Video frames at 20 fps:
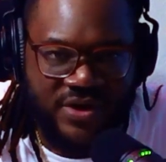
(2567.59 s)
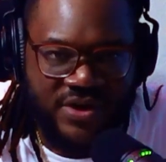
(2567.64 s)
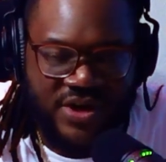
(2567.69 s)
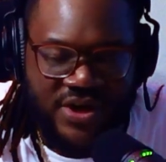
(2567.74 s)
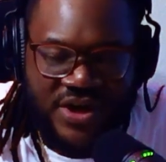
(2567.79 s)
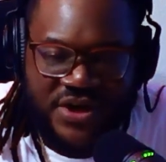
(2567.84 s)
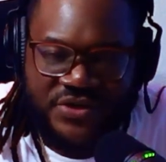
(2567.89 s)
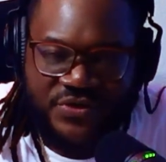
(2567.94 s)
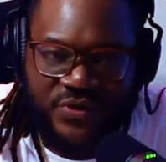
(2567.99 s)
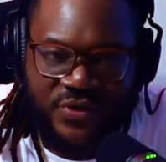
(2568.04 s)

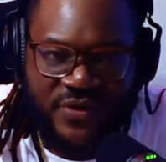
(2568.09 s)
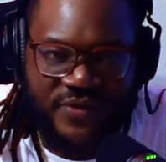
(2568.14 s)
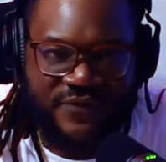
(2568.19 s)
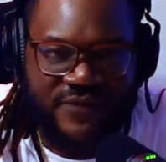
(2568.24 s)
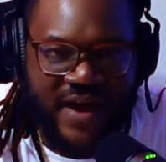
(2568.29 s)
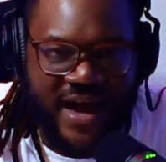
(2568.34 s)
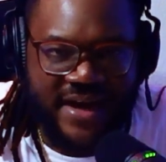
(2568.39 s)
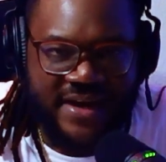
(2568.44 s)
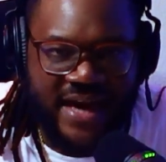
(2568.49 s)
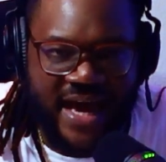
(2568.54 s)

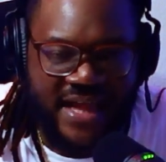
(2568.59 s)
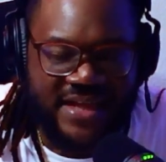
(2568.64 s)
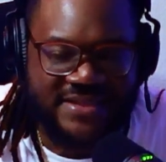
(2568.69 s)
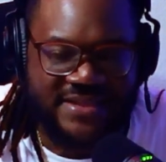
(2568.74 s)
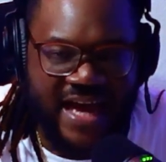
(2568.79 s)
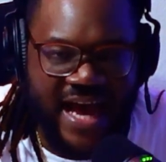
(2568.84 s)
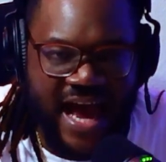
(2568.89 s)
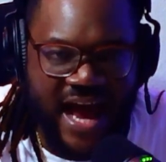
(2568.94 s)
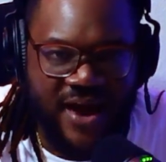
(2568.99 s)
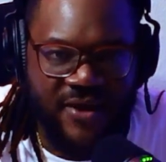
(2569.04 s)
$25
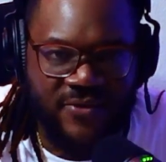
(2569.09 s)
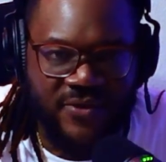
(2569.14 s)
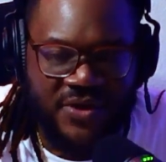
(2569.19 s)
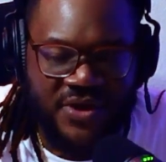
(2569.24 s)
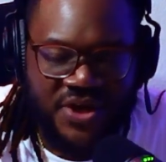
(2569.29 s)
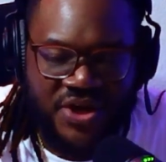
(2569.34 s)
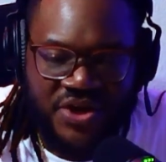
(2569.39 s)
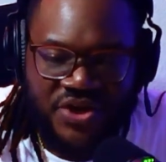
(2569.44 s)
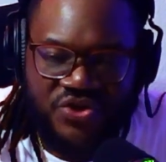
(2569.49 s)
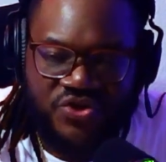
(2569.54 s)
an hour,